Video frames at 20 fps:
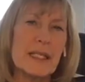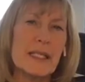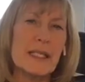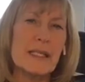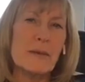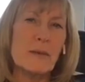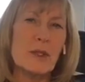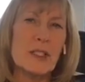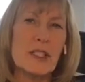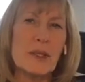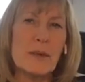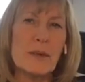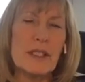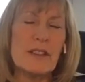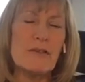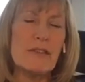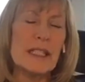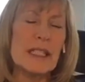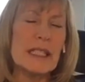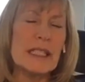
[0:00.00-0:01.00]
was only
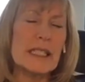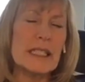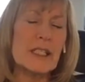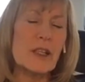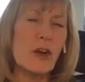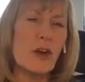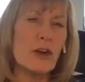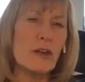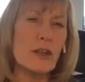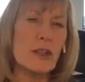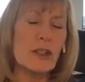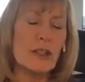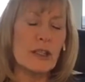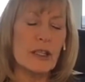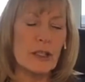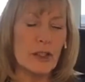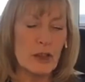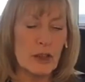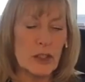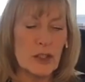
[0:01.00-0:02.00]
really,
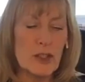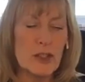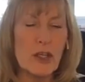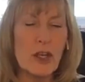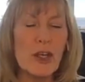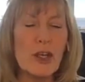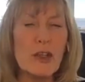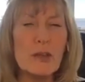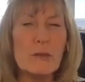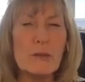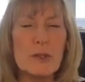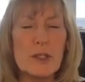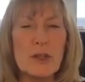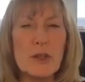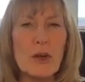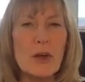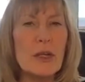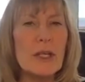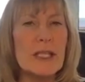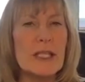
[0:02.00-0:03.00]
the term was
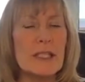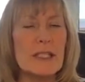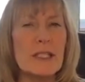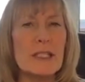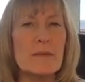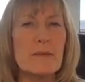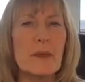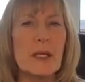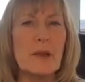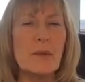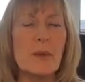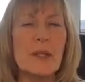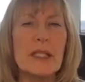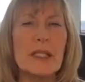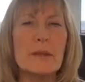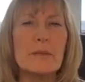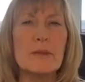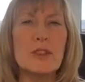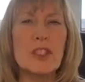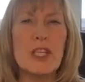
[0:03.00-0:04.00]
coined by
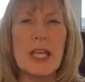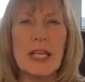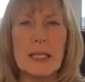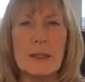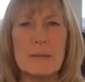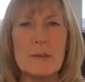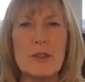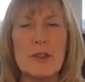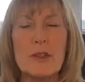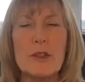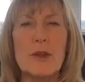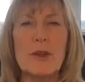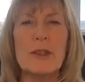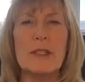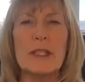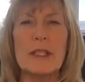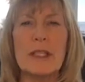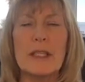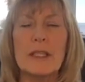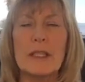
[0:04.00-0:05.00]
William James, you know,
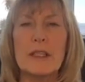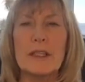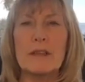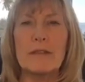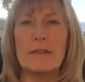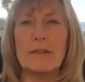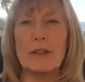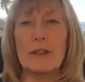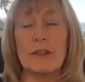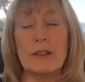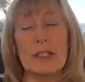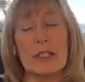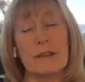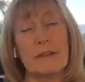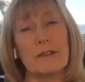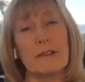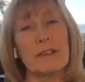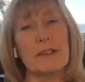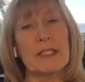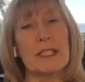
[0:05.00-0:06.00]
the
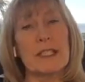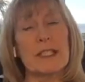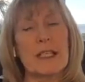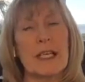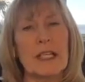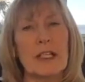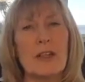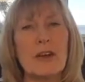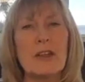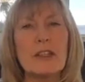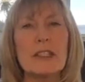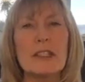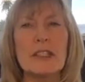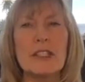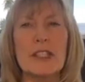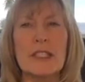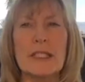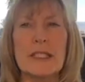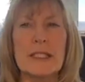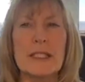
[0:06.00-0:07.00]
philosopher and
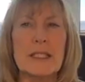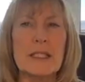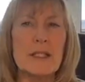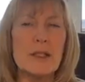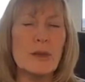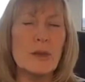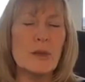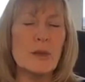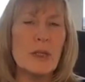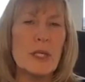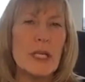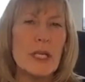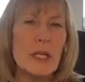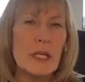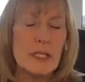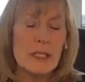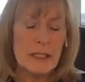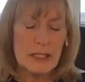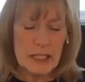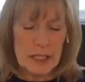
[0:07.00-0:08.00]
psychologist, who
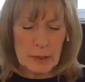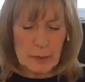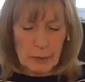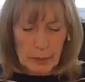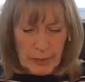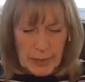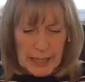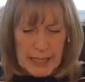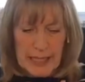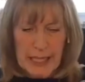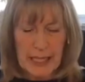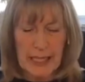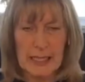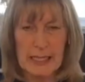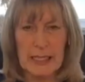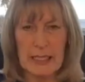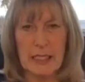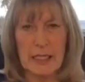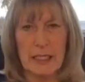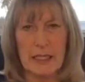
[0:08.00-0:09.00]
split us
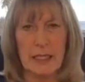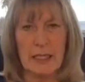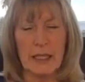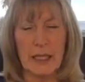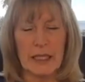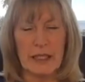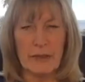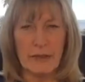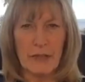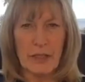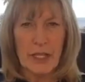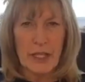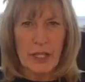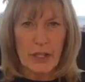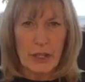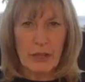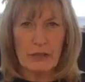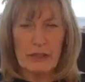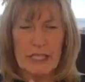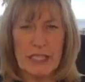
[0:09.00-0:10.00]
into kind of
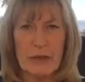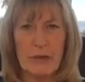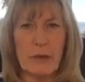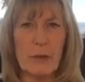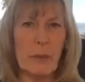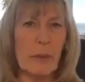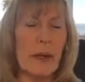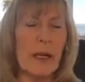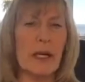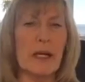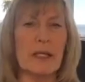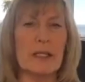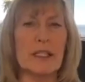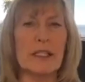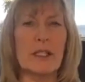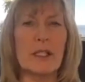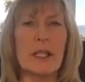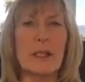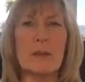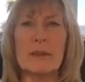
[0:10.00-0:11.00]
three different parts. So
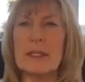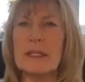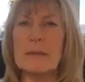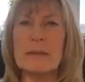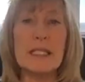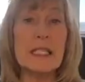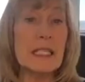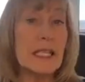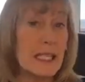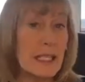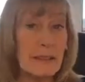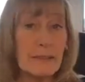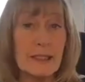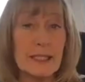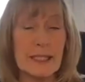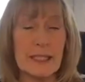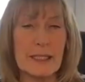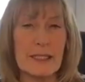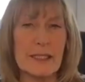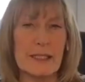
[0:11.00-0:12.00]
there was the
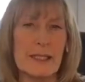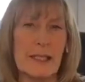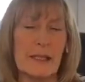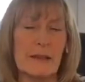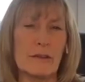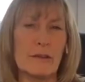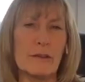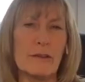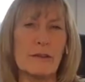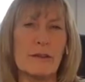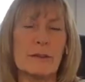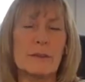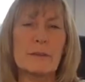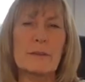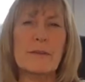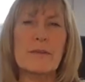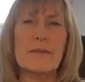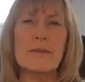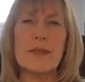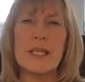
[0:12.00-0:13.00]
material self,
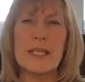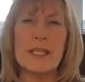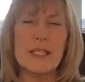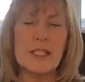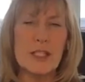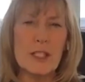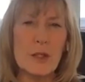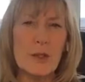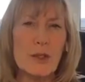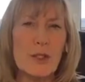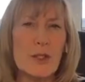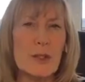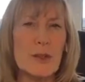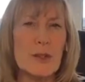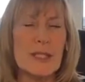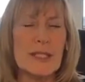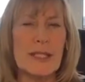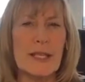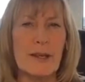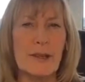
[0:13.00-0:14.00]
the social
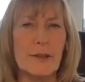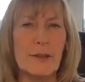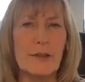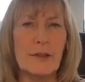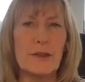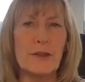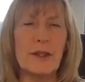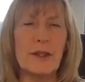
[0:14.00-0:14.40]
self,